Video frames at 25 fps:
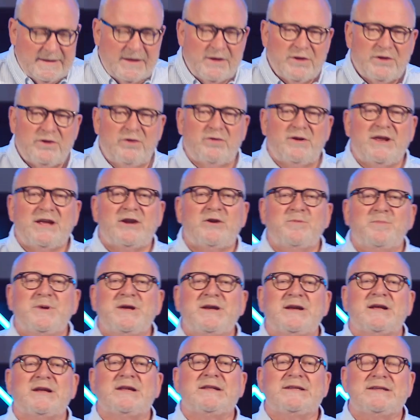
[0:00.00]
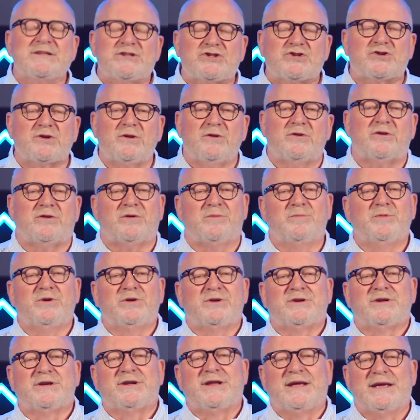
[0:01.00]
You need to be in a literal
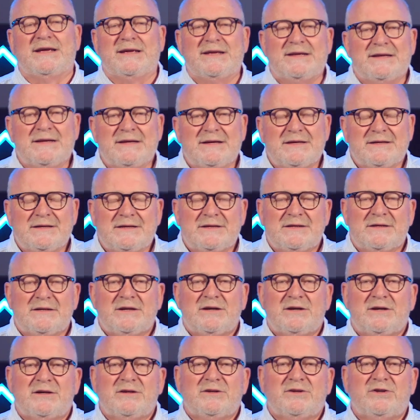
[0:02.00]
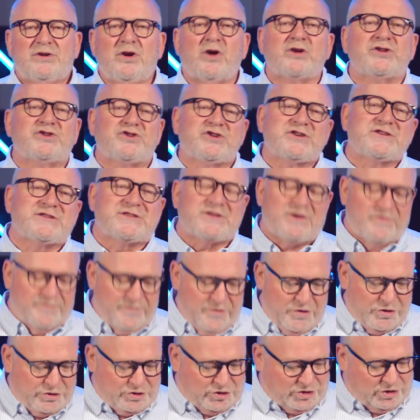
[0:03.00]
community, not just a
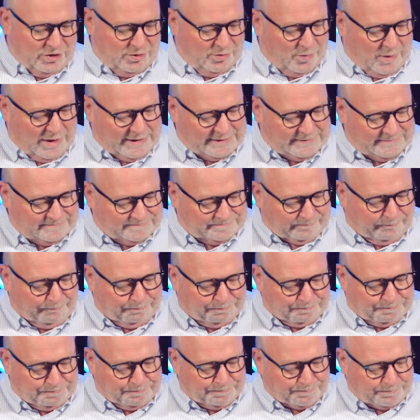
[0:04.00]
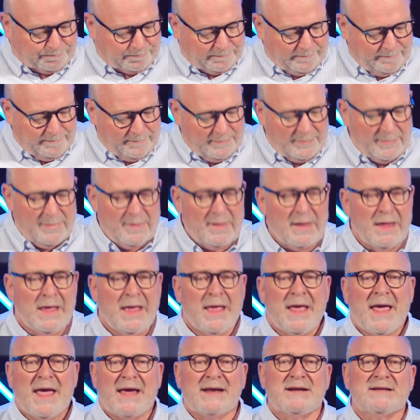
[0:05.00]
virtual one.
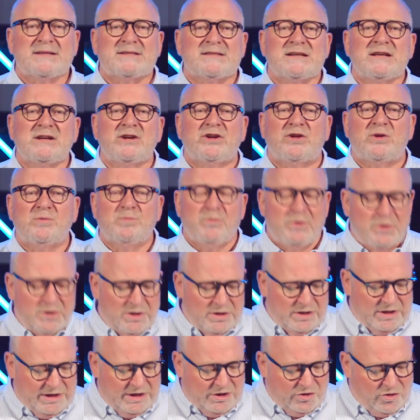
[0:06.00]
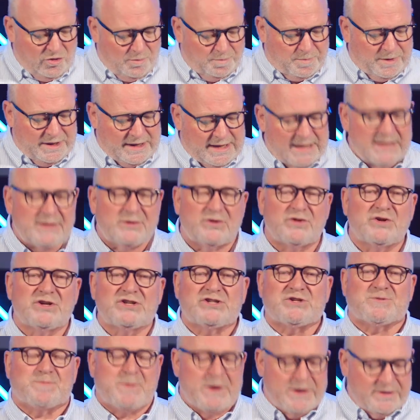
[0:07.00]
And it's in community you begin to
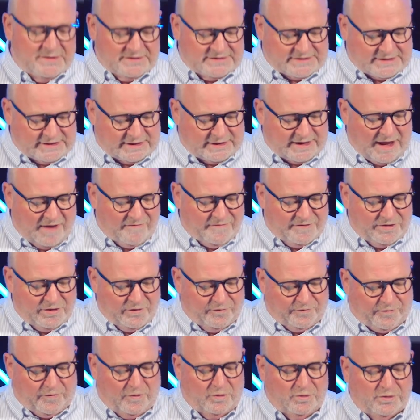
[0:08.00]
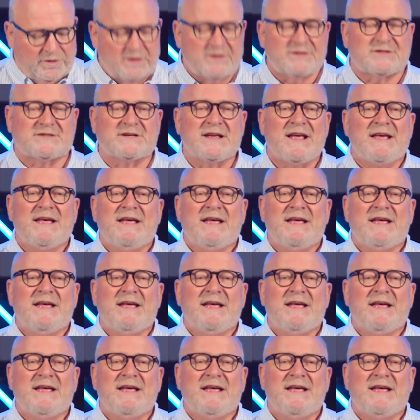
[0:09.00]
experience the love and the fullness